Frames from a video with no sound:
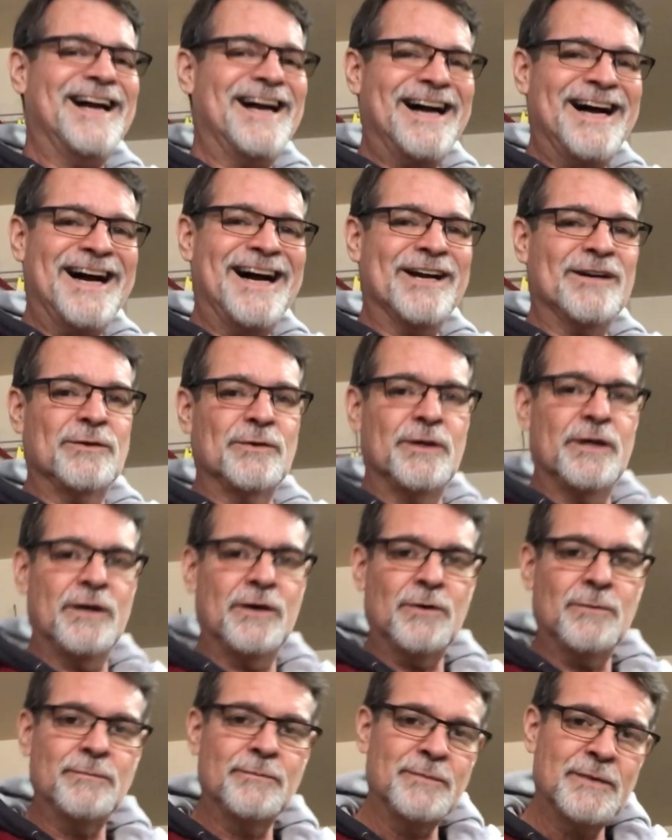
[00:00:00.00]
I don't
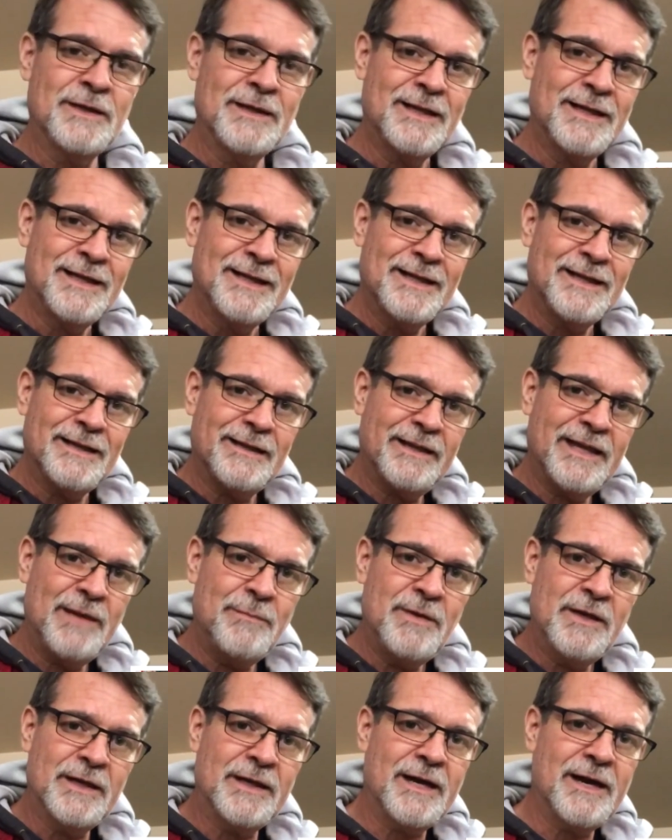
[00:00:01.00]
know. Leave
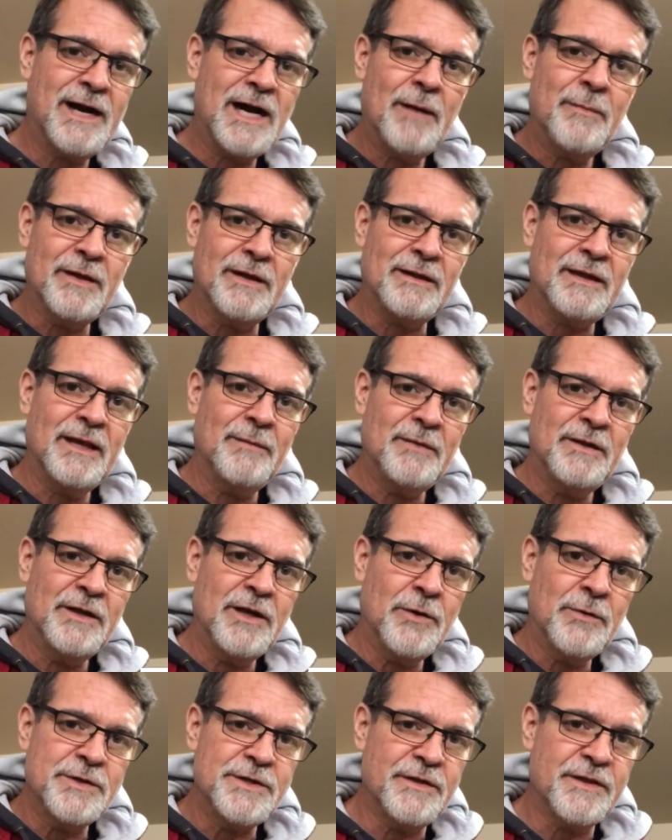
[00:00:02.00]
me a comment. Let me
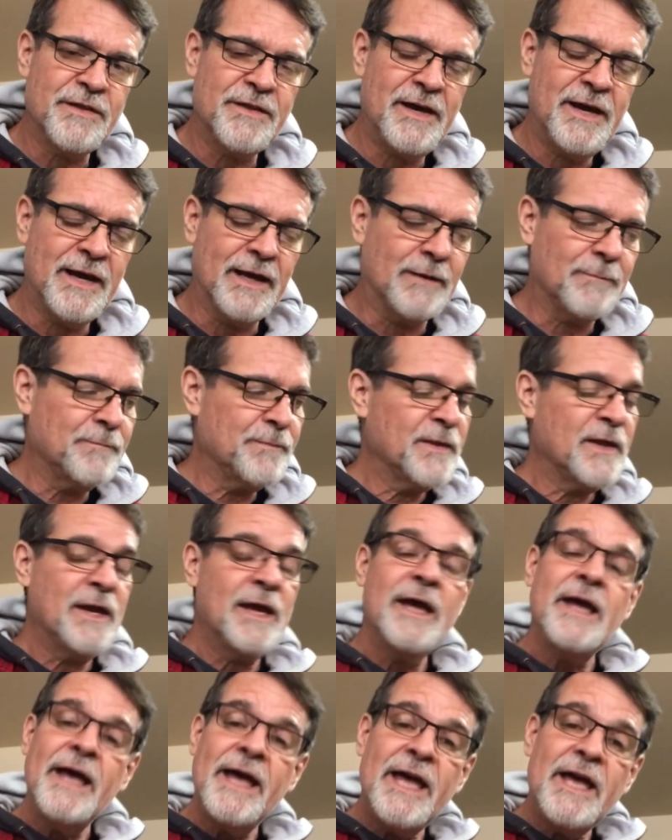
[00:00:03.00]
know what you think.
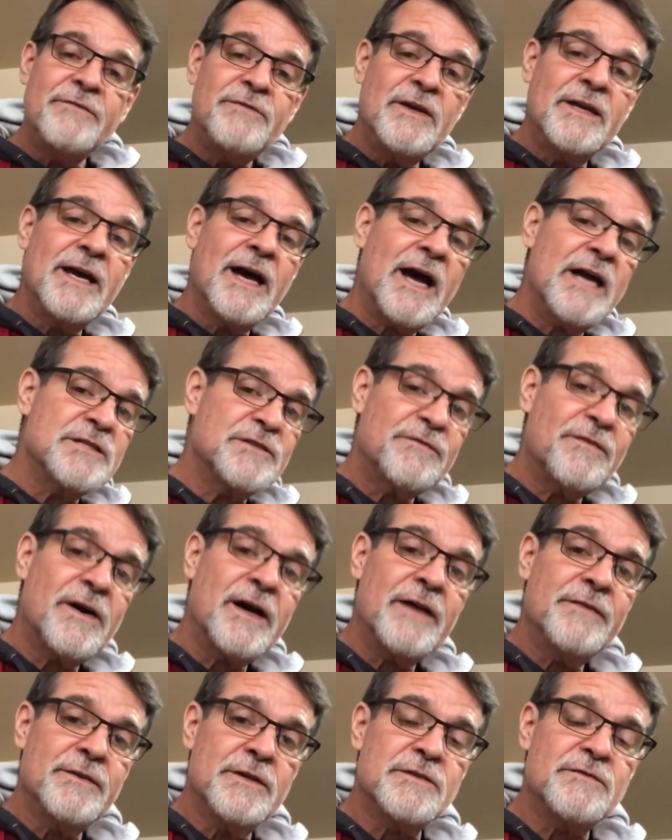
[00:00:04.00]
Hey, if you guys
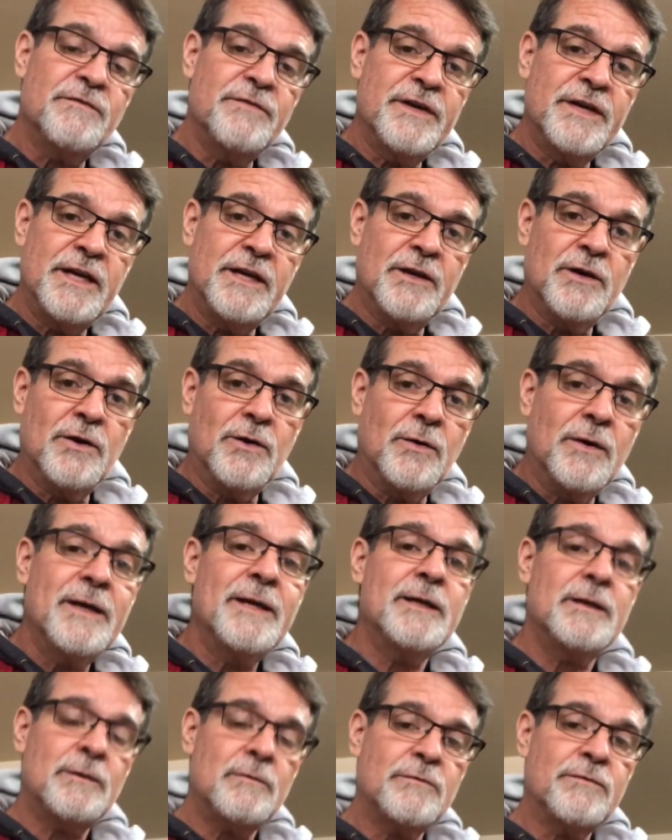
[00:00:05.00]
find this video
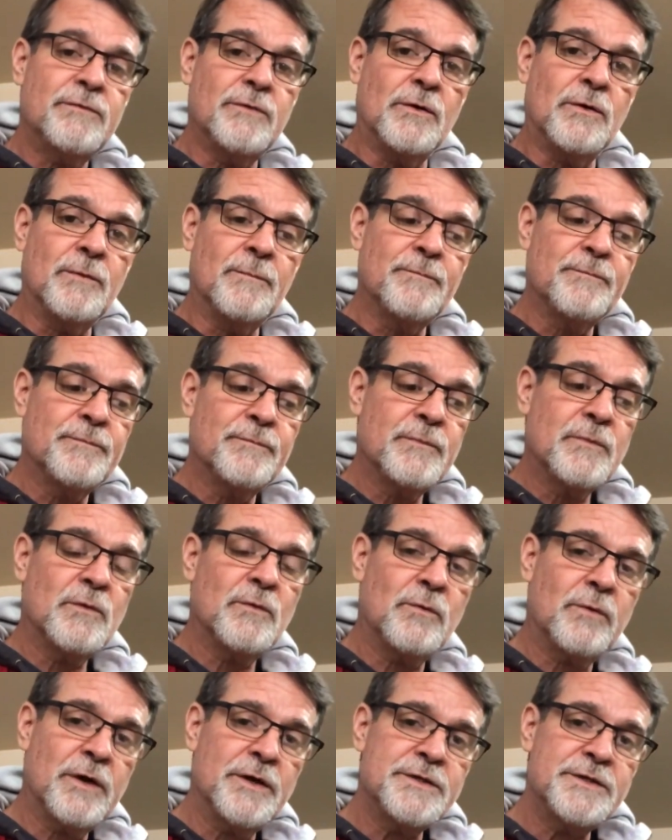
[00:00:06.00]
helpful,
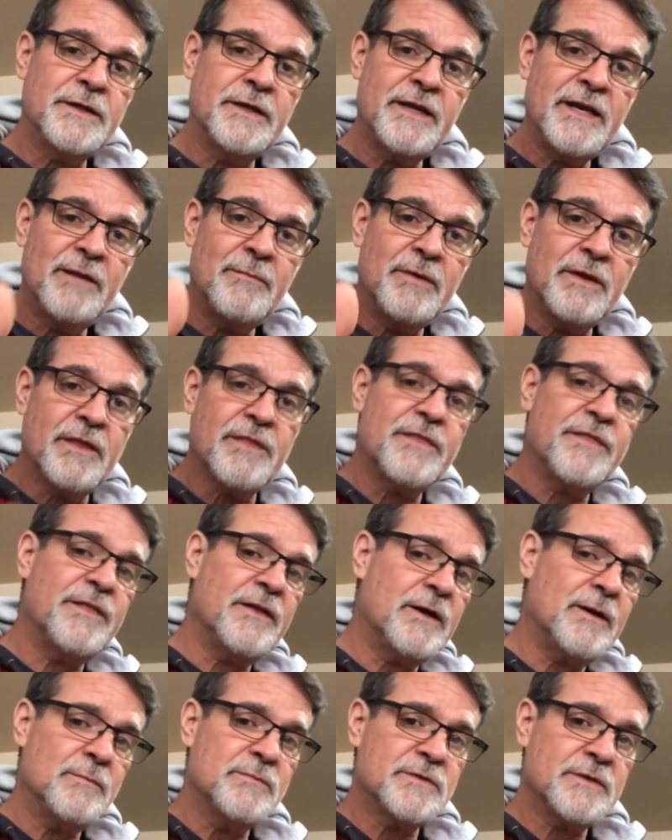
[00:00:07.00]
why don't you give me a
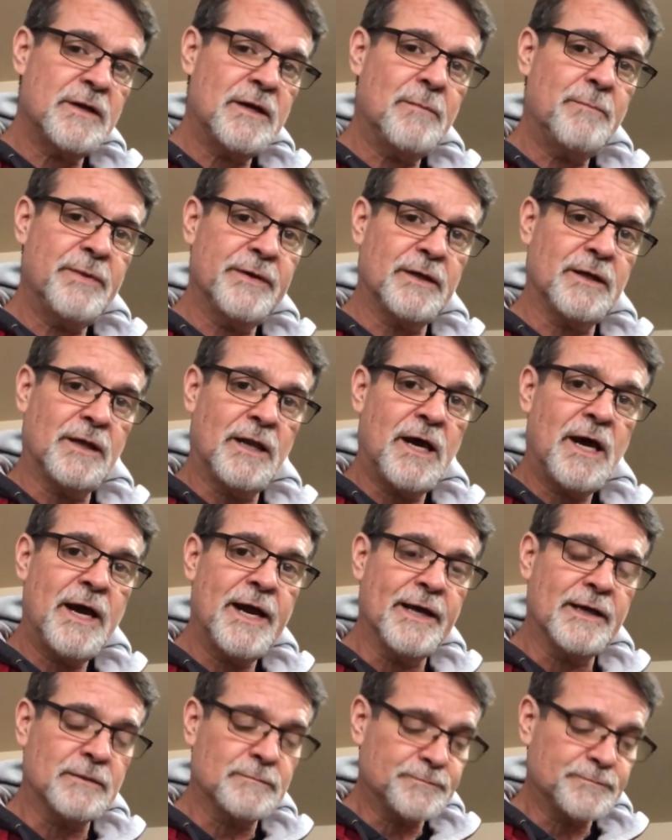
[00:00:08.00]
thumbs up and a like?